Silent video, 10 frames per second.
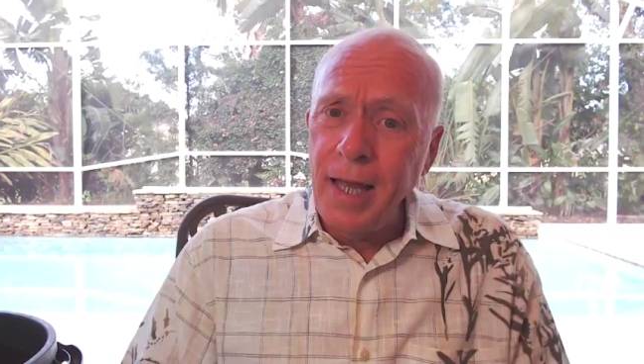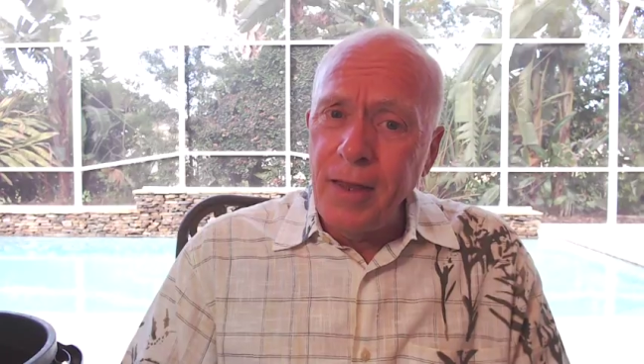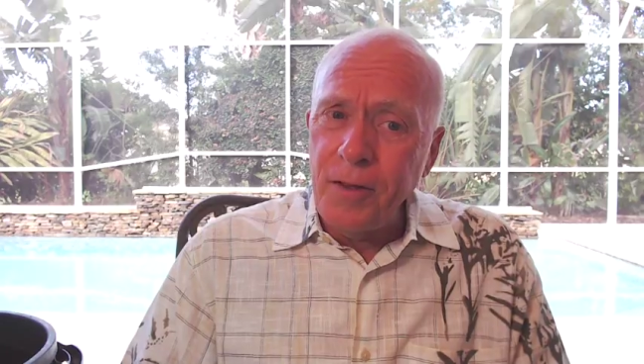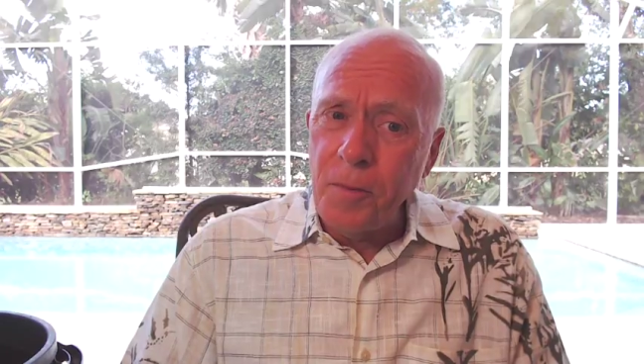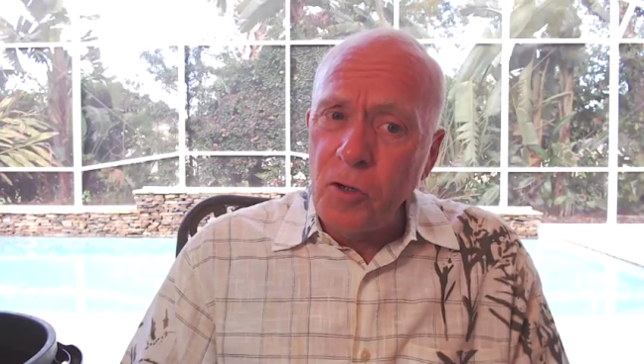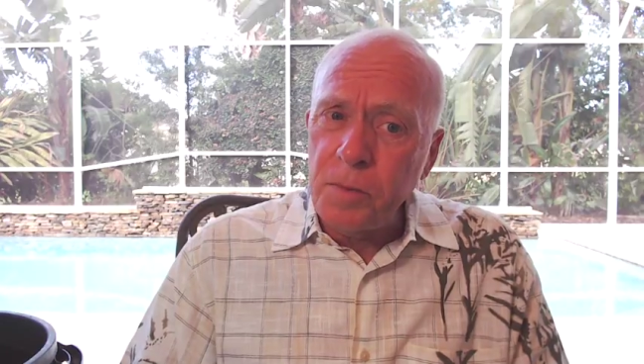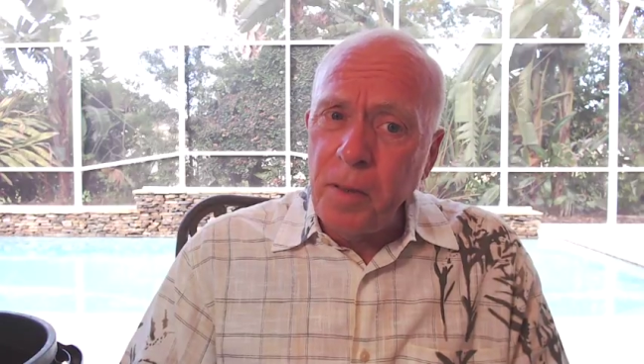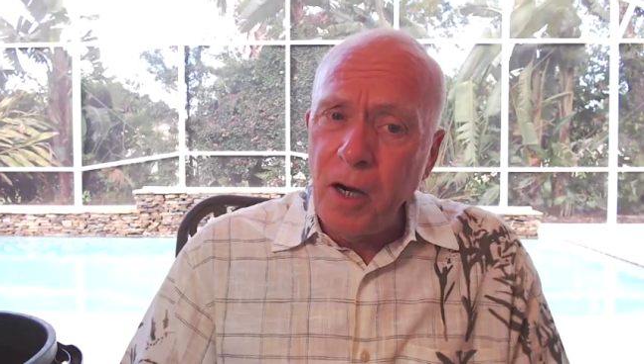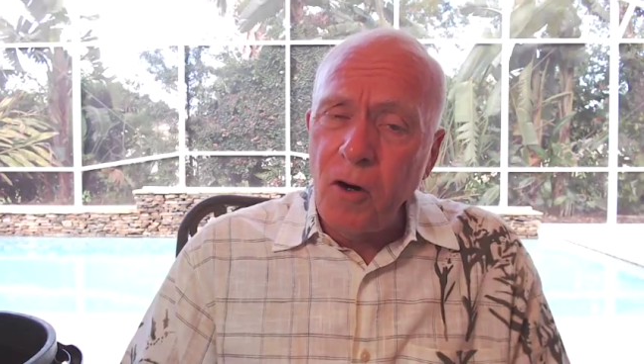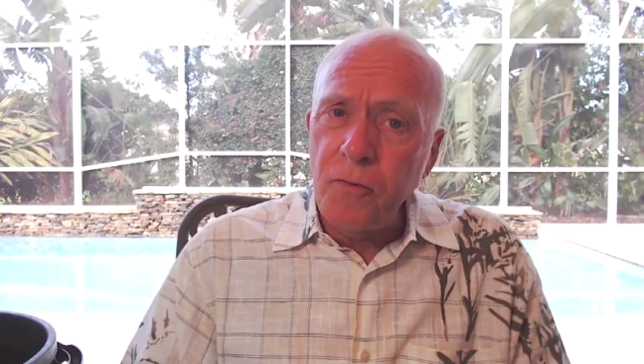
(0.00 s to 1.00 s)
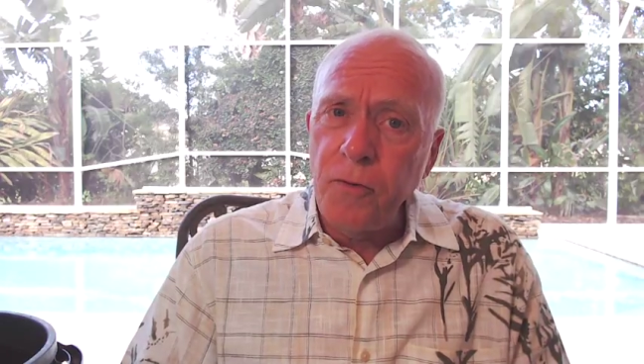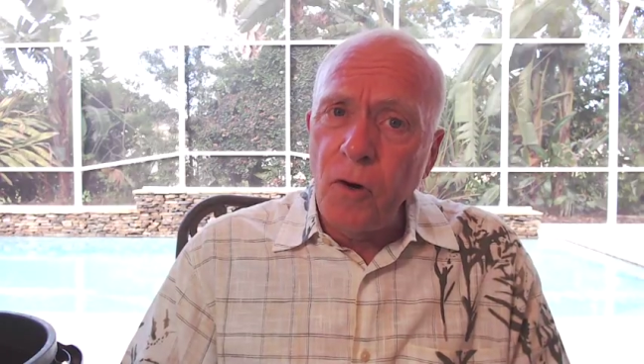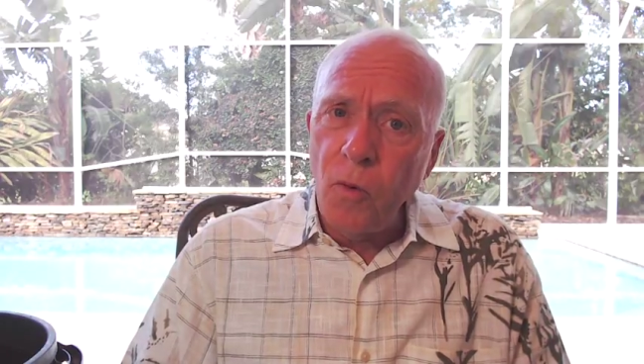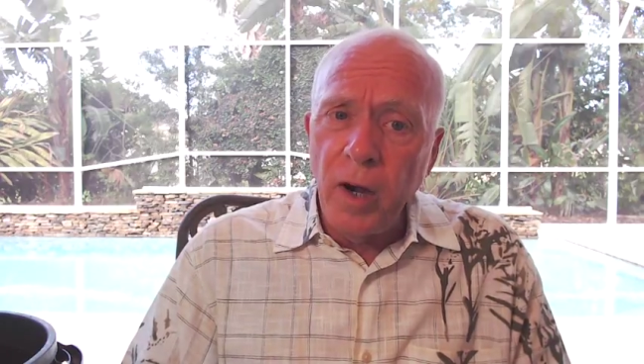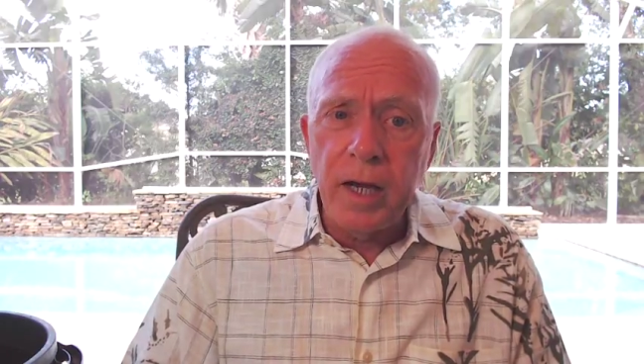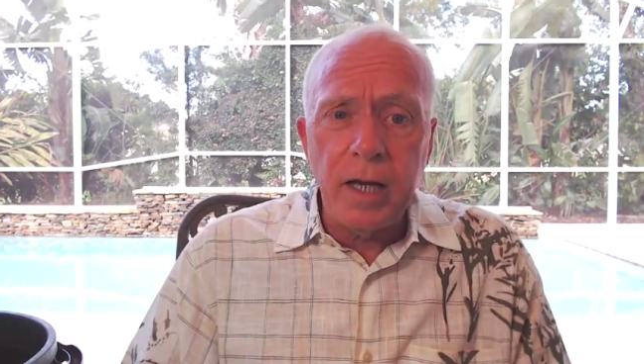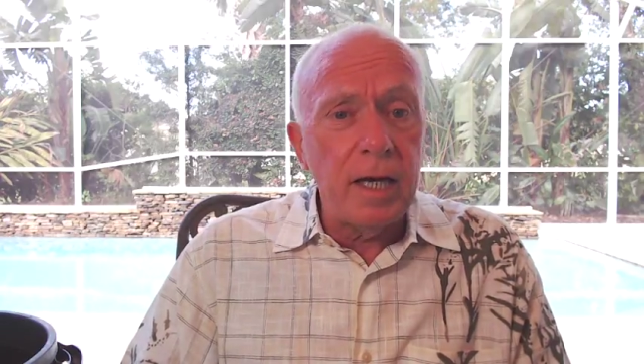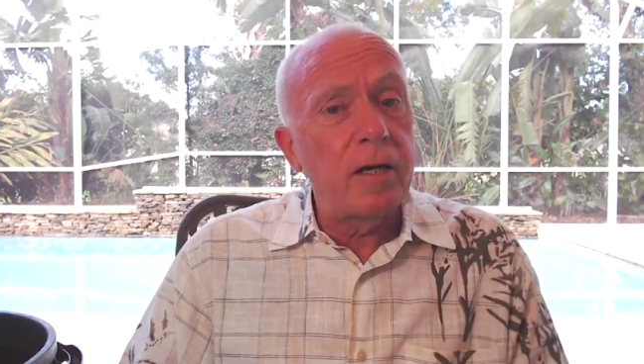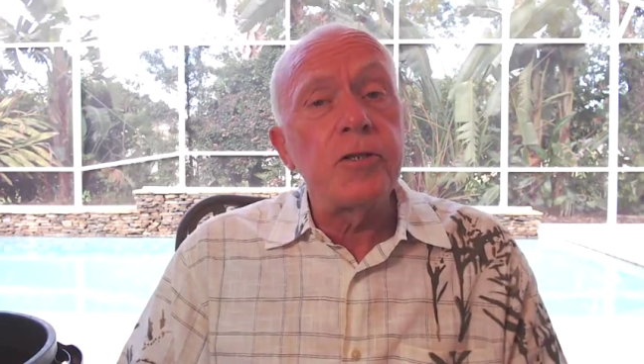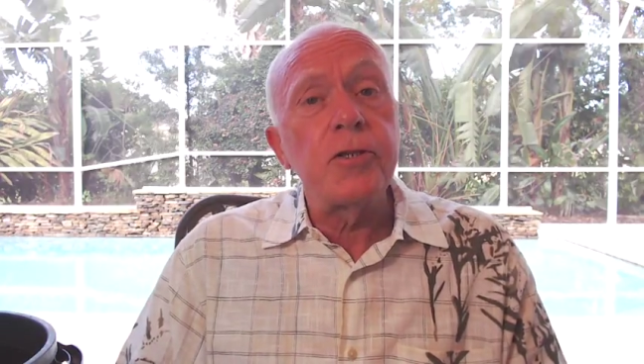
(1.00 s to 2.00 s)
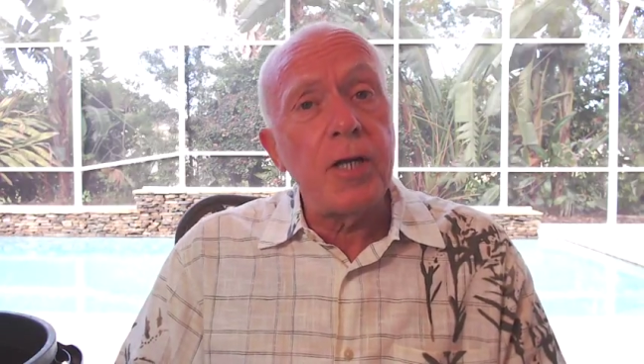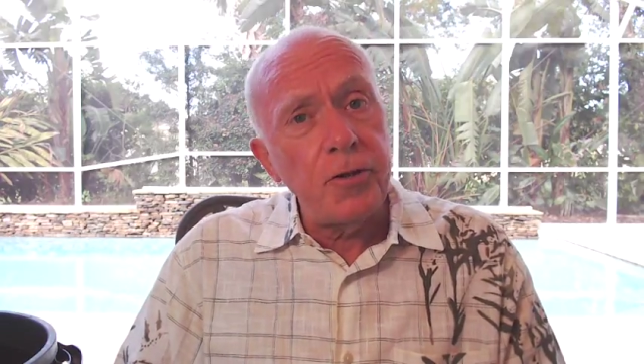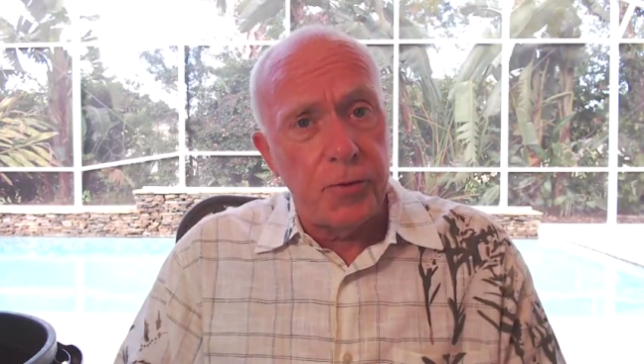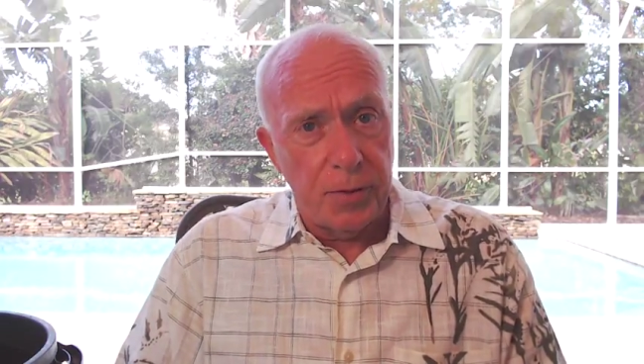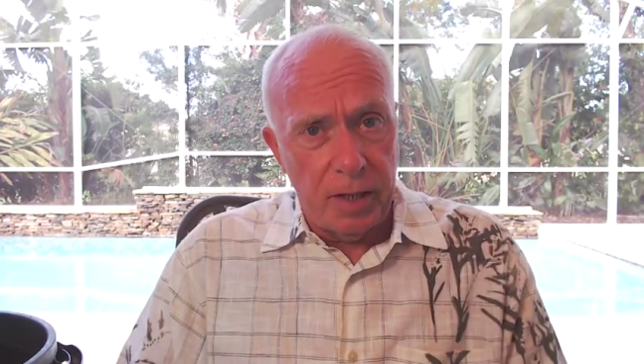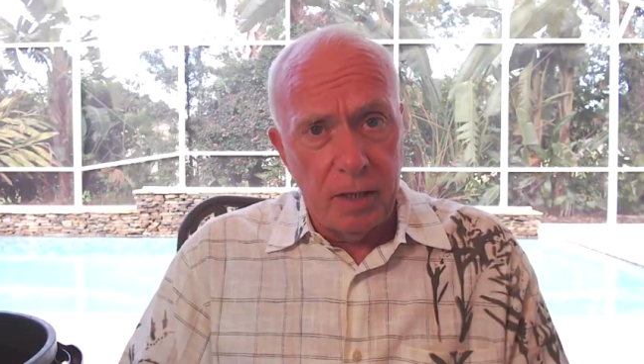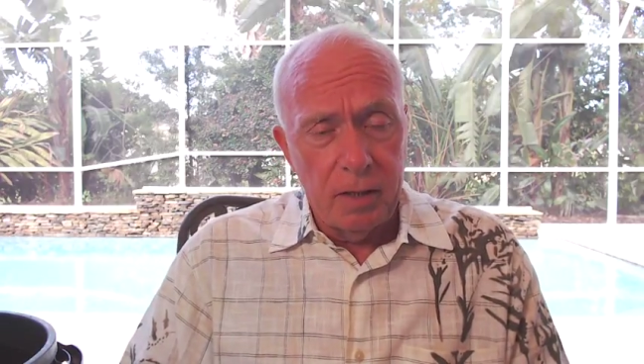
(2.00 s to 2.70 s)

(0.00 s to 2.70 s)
the most powerful quake in a century